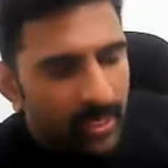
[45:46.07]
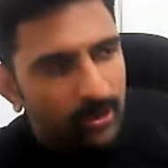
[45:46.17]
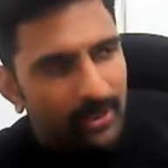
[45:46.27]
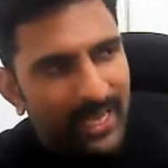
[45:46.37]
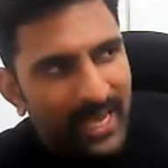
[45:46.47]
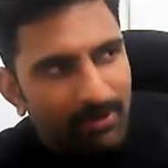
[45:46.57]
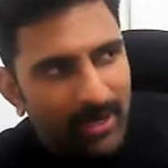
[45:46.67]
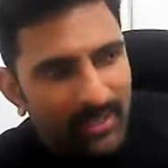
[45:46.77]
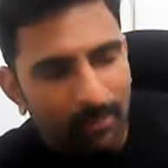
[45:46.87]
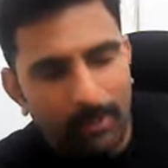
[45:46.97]
So day
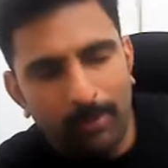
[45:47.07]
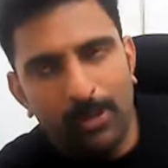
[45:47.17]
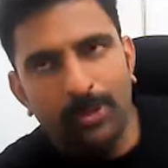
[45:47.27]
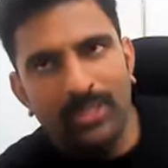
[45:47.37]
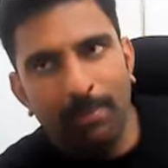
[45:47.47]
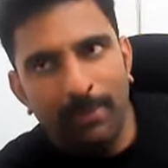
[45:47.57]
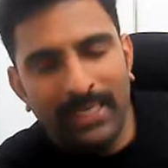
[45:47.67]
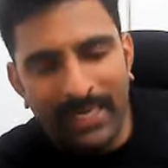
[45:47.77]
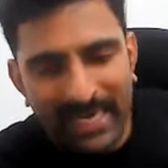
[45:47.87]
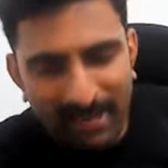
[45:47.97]
one, the people who
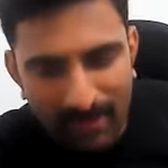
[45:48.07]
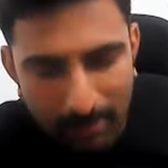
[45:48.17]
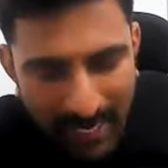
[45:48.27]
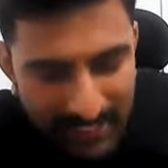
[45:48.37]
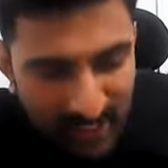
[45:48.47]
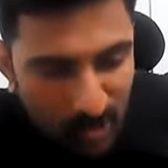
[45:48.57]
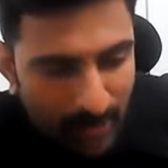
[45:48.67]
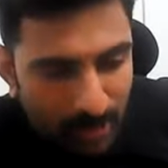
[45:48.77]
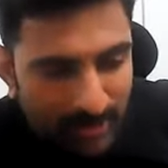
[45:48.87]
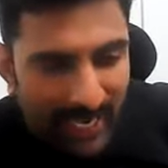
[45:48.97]
submitted day one practice
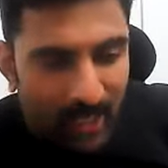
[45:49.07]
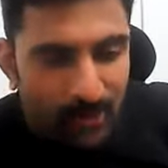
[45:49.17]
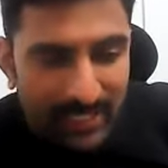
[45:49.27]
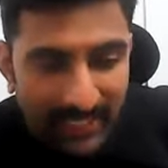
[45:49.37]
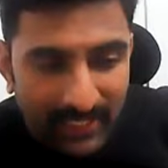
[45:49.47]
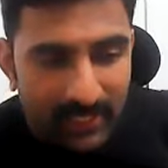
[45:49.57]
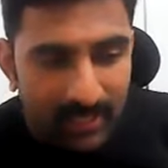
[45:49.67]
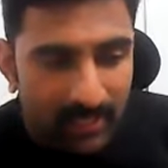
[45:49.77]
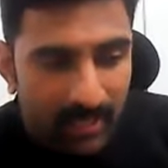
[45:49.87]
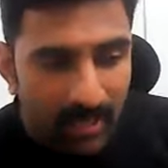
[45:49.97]
videos, I have sent
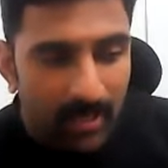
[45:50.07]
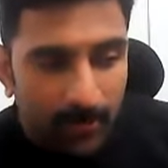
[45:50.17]
uh,